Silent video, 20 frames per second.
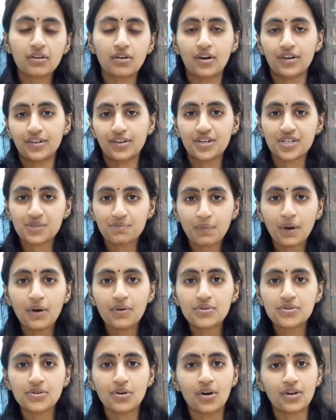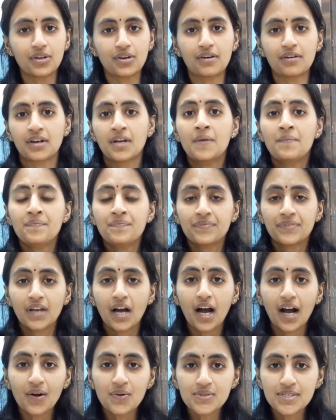on your spouse, on the
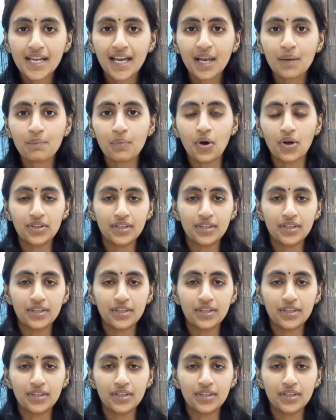house help, on